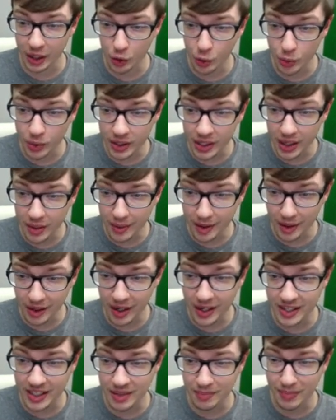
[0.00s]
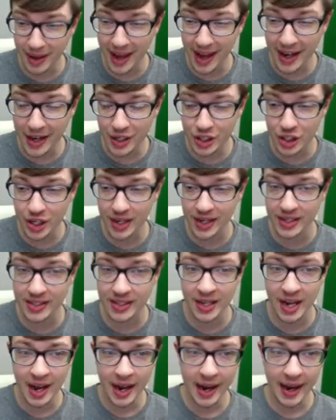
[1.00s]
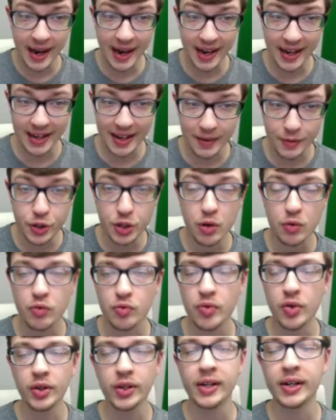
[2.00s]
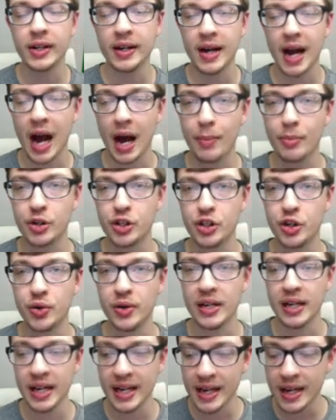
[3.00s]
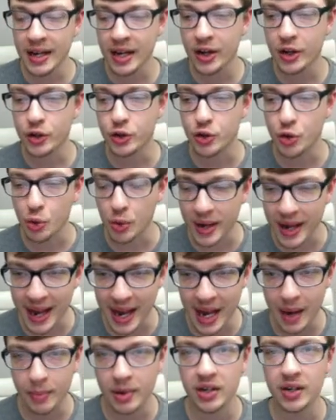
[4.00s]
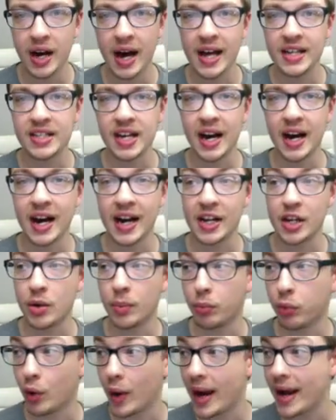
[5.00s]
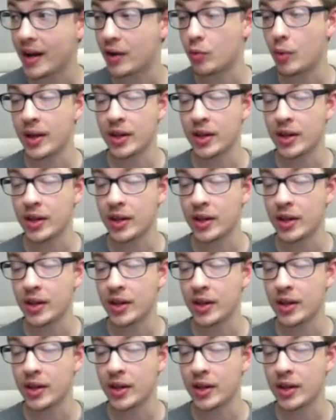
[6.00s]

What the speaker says: The cool thing about custom packaging is it gives you a really good opportunity to capitalize on your brand.